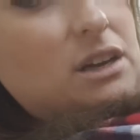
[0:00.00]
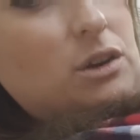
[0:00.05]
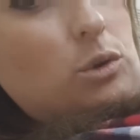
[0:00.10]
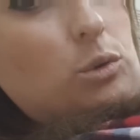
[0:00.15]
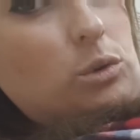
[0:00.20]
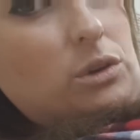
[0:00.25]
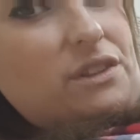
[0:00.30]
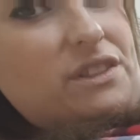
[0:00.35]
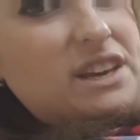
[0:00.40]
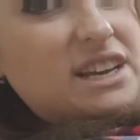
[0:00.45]

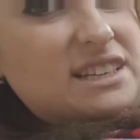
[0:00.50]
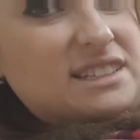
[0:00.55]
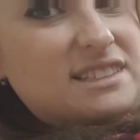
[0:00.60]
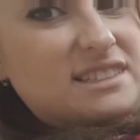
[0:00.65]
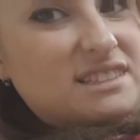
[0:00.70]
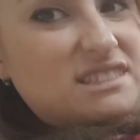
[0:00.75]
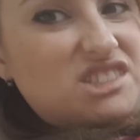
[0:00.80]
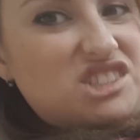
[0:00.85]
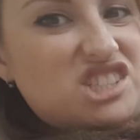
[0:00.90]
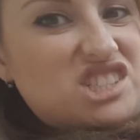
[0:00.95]
all of
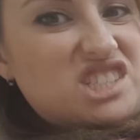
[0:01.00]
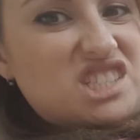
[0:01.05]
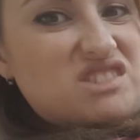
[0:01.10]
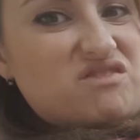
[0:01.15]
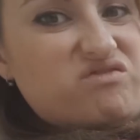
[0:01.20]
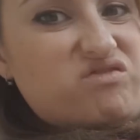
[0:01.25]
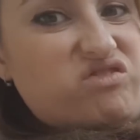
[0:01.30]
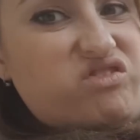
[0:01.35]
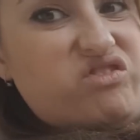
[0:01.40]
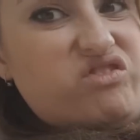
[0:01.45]
this is just
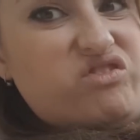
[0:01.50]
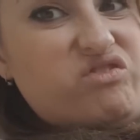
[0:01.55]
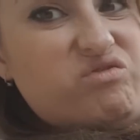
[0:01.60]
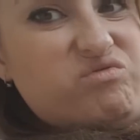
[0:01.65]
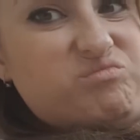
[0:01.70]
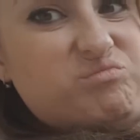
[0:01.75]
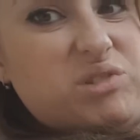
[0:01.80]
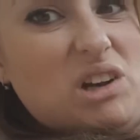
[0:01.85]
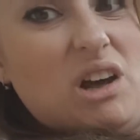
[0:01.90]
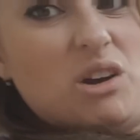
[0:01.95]

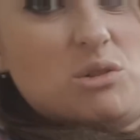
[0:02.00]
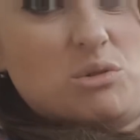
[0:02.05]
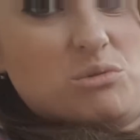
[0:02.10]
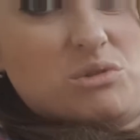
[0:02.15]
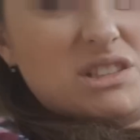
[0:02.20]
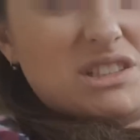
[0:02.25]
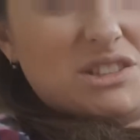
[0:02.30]
bloat.